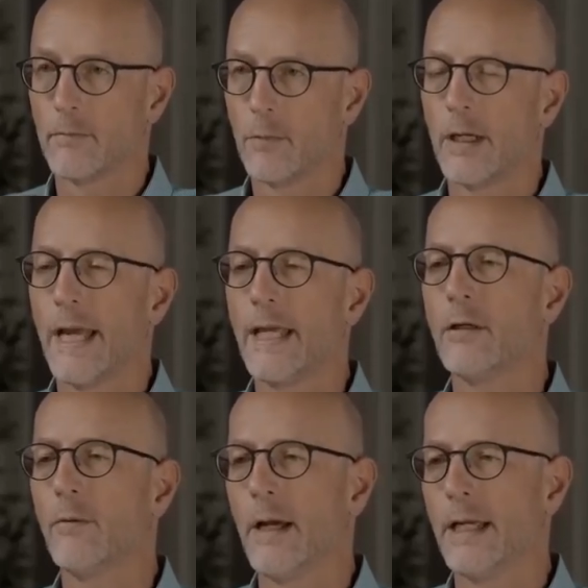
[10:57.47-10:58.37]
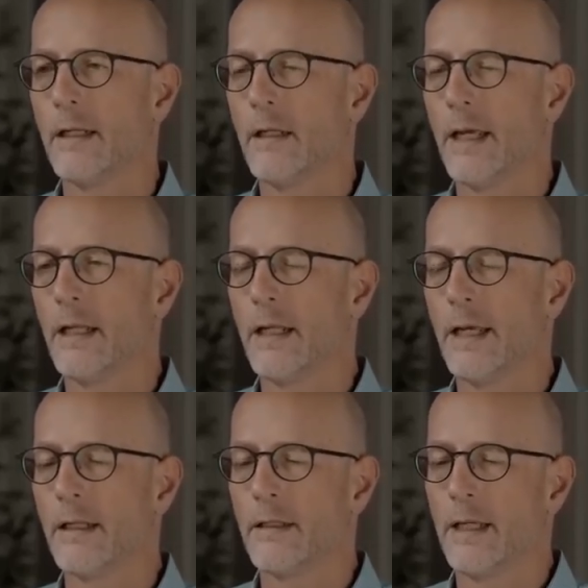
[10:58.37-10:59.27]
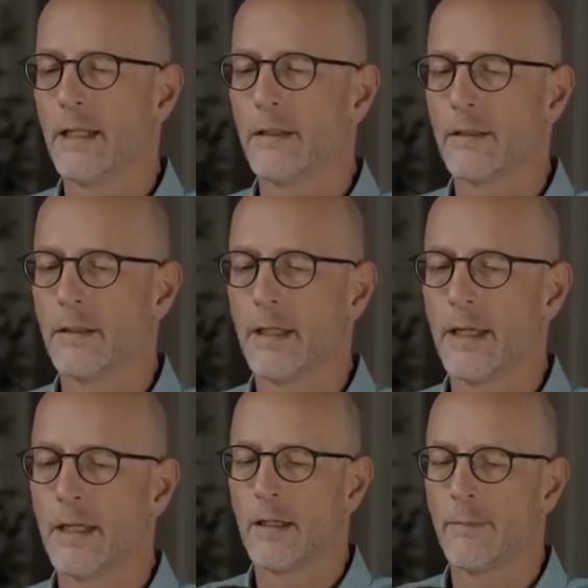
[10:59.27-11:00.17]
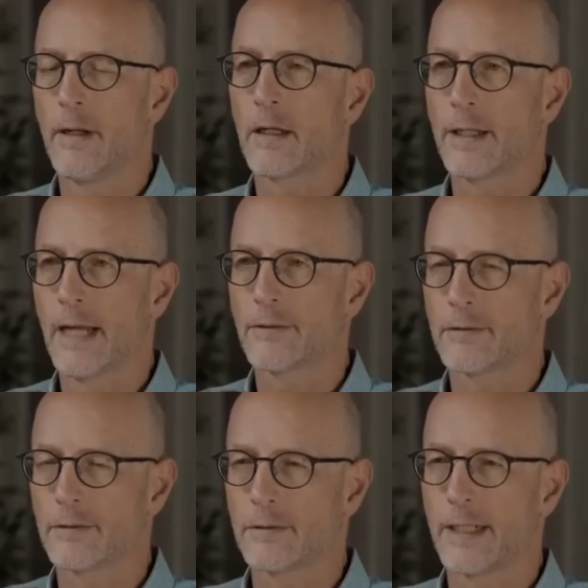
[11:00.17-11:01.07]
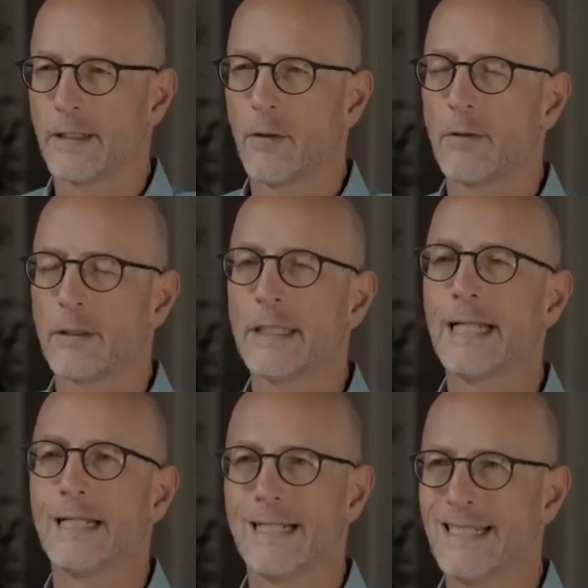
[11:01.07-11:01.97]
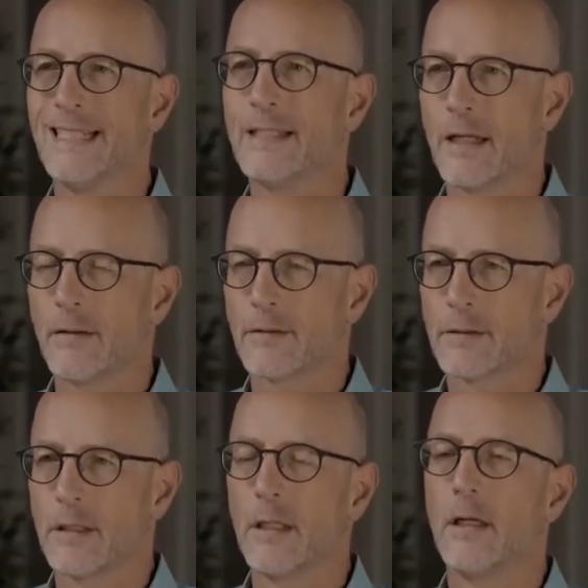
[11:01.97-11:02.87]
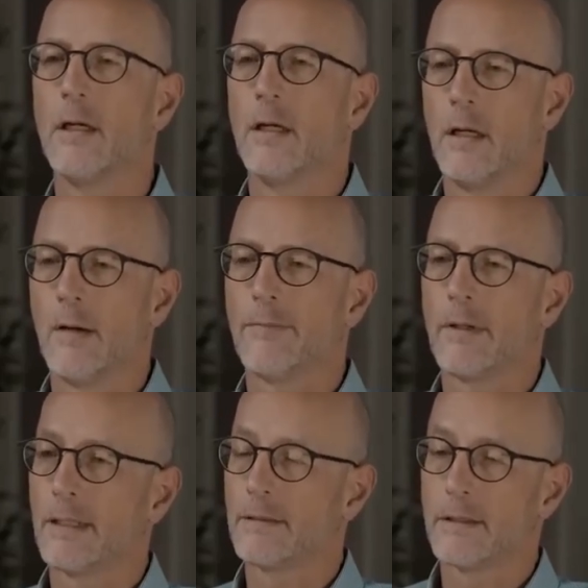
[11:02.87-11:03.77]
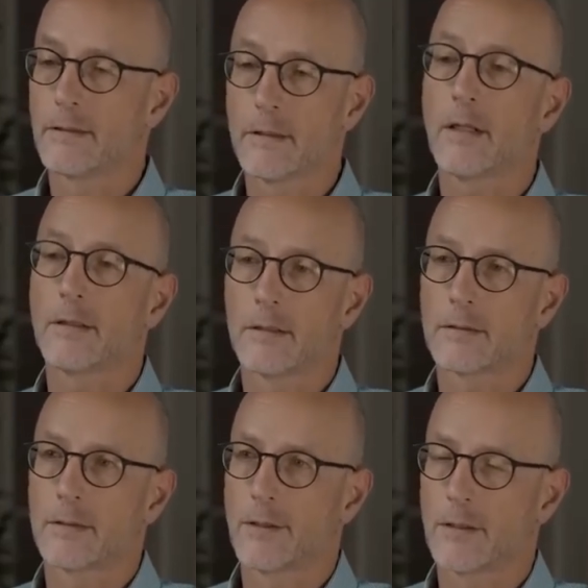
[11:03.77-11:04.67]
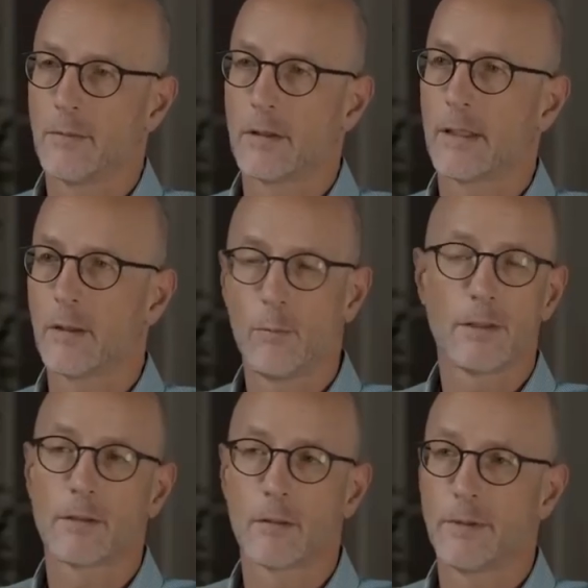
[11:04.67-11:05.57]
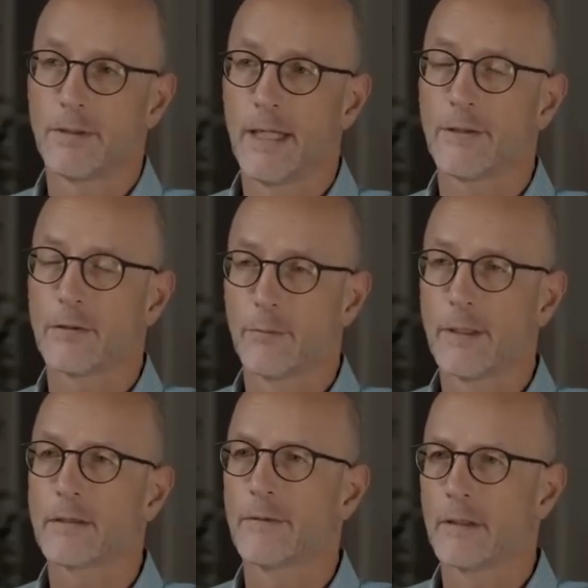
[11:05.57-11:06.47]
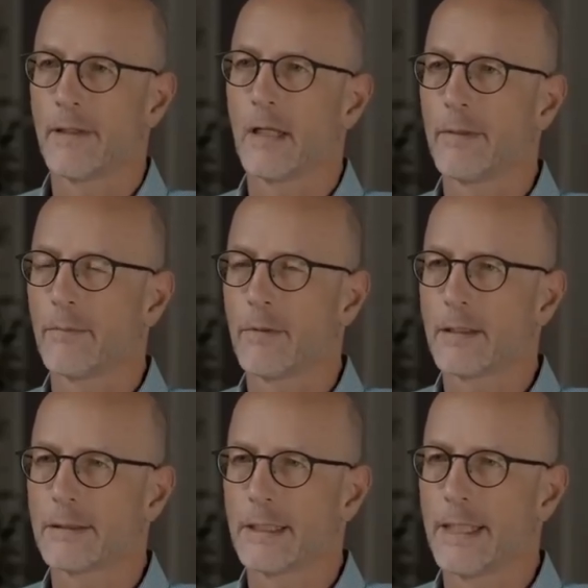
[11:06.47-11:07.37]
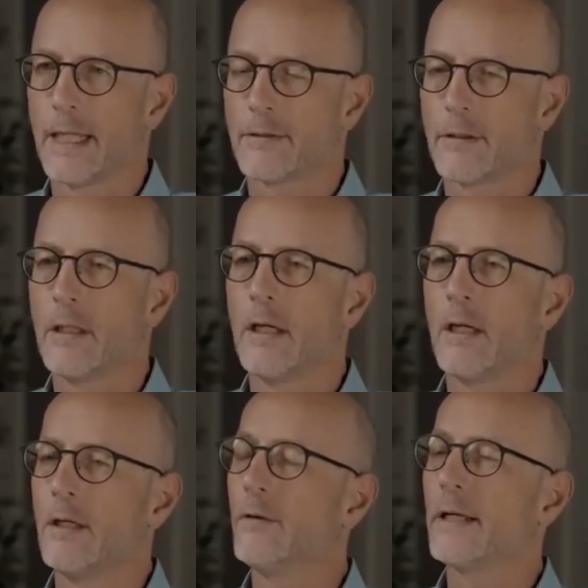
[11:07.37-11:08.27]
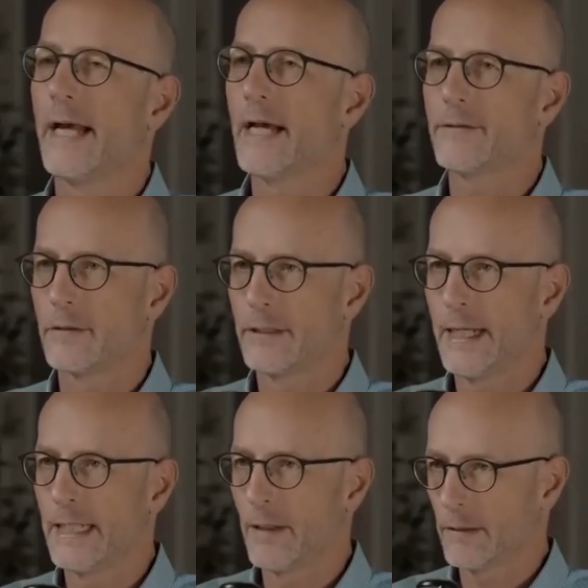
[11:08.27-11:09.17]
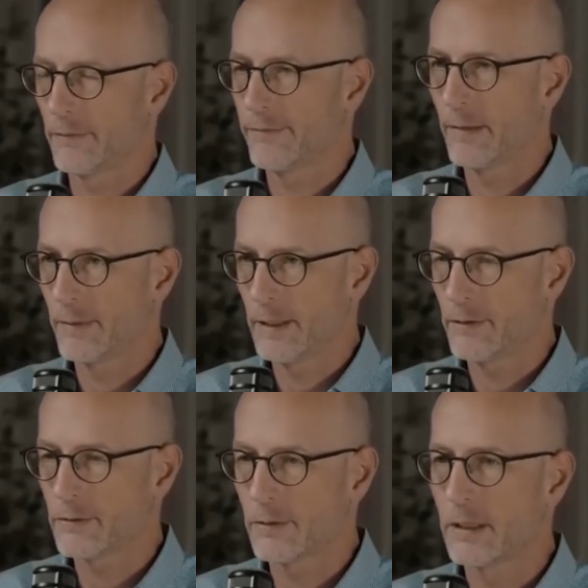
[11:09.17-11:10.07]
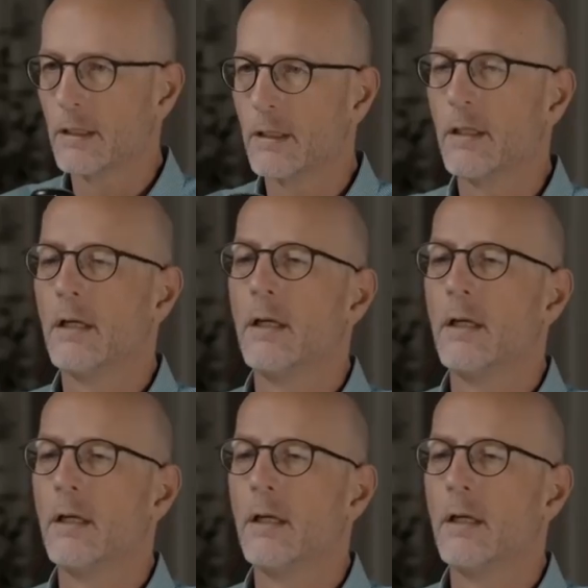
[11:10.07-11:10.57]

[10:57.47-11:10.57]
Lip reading: well, AUA and the American Cancer Society don't get into details up front. They say start the discussion with, like, what's your potential risk for developing prostate cancer? You can ascertain that with the family history.